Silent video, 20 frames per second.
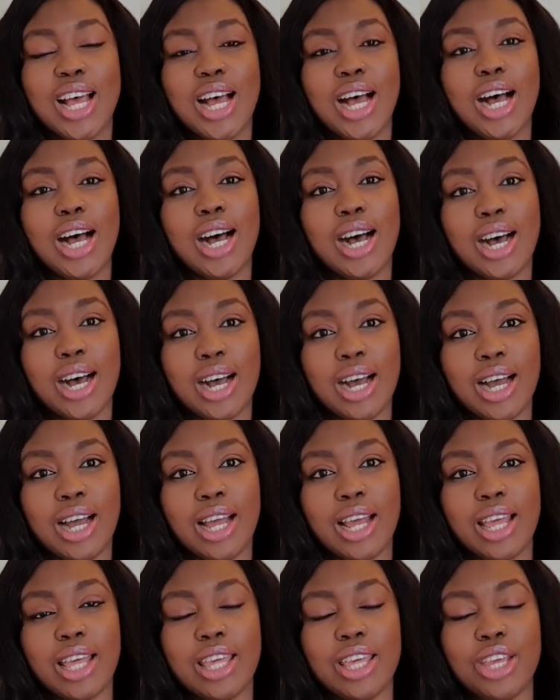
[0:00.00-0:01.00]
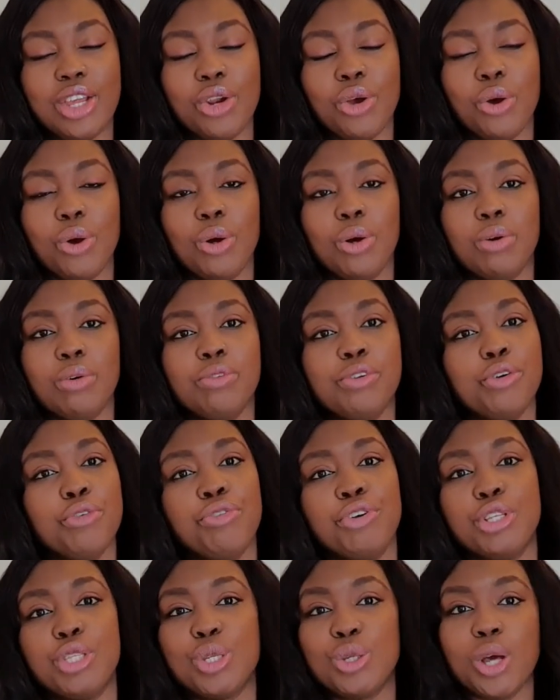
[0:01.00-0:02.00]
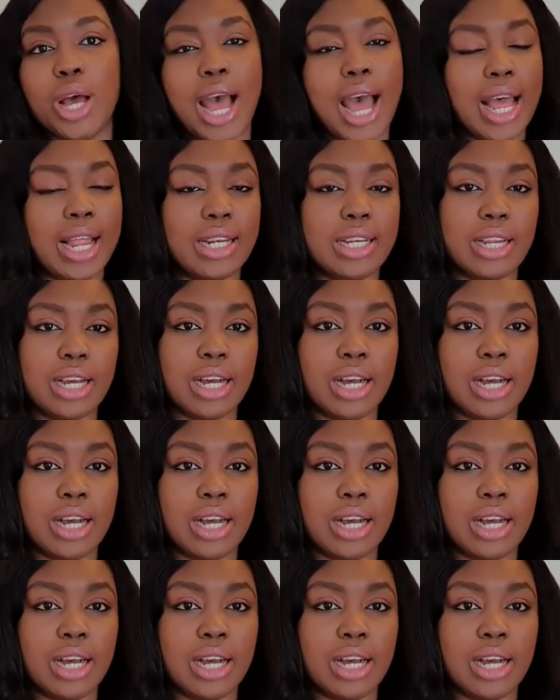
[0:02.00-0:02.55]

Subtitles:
feel free to add,